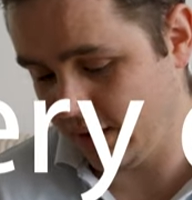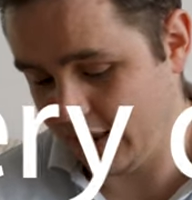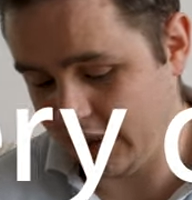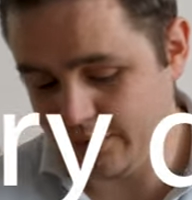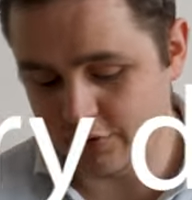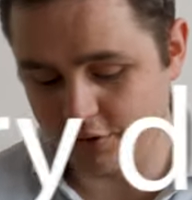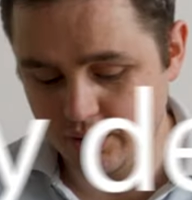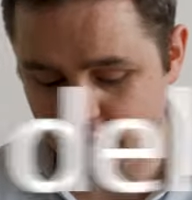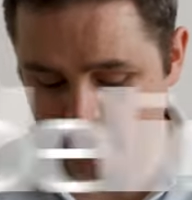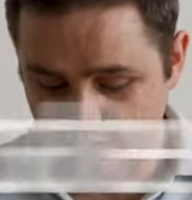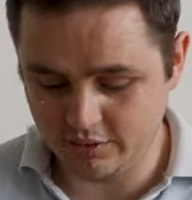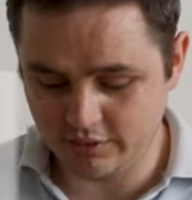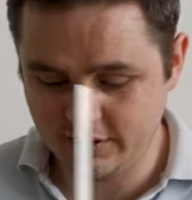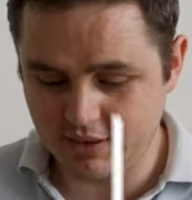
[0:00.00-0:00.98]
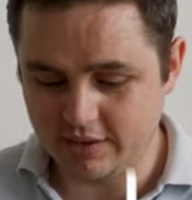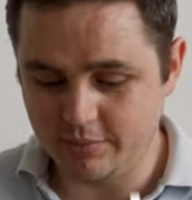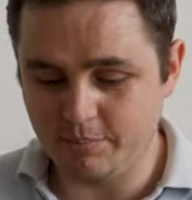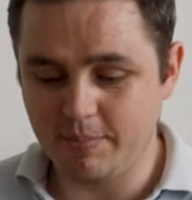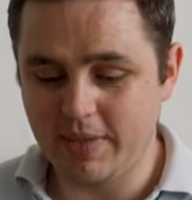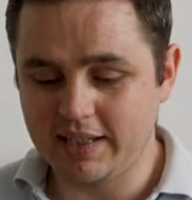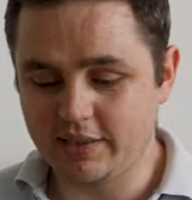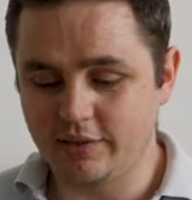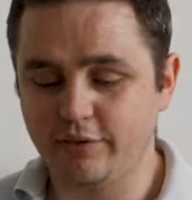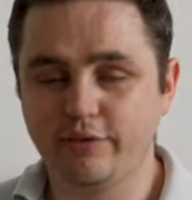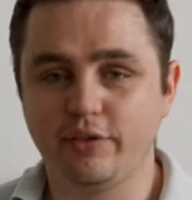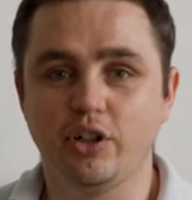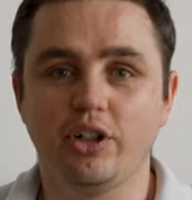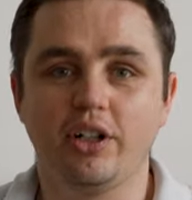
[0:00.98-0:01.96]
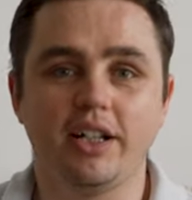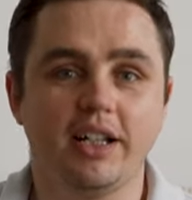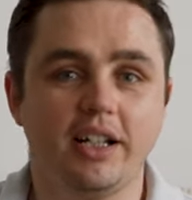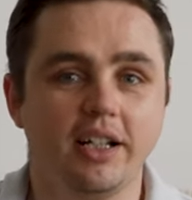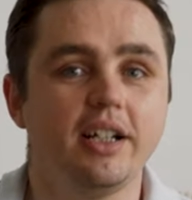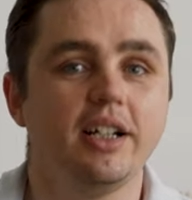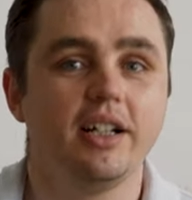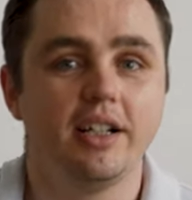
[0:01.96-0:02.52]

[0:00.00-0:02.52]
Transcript: Even though there's this massive fur here,